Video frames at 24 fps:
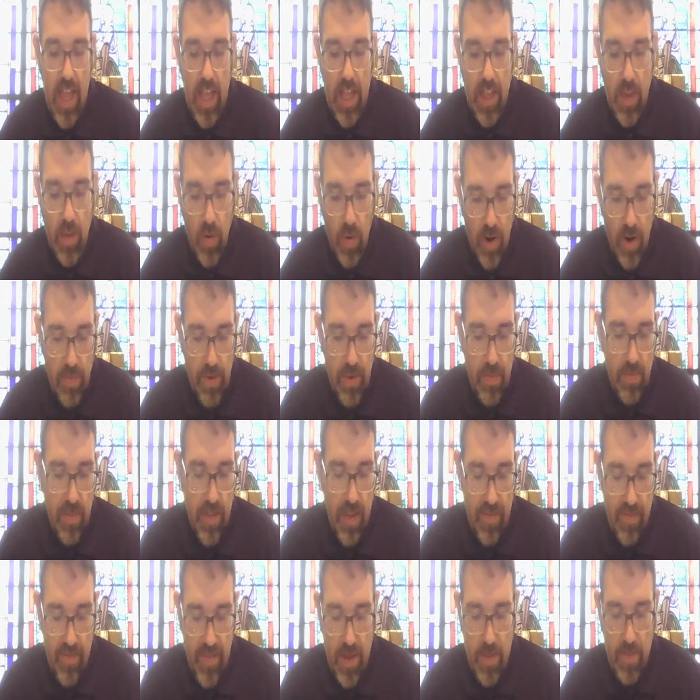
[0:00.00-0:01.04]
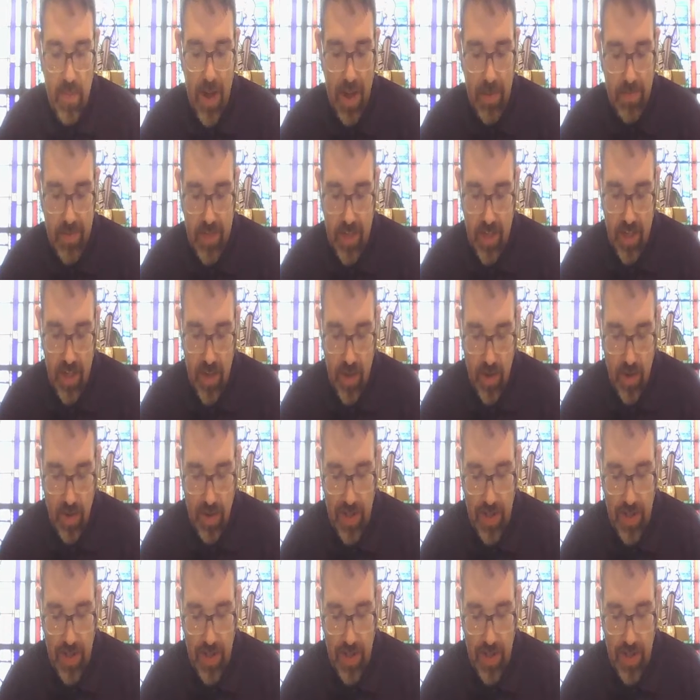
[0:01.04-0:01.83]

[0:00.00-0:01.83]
Lord, we lift them up to you.